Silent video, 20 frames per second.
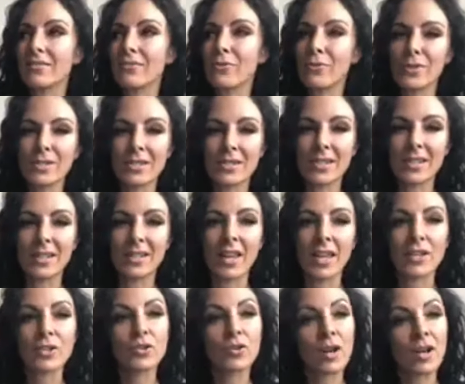force and
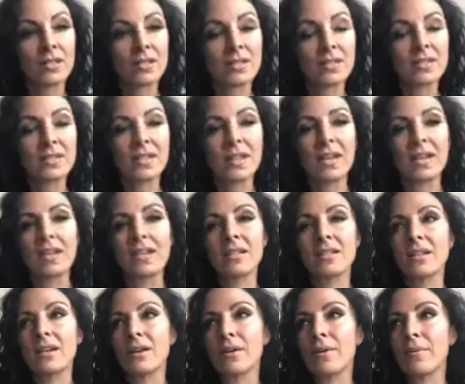trust,
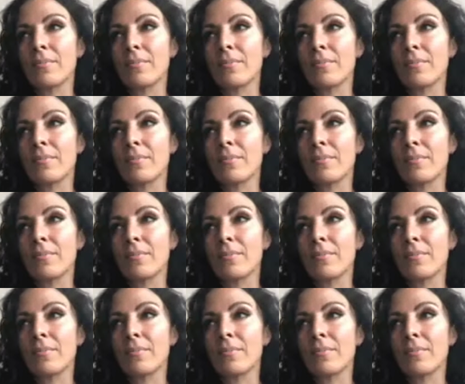and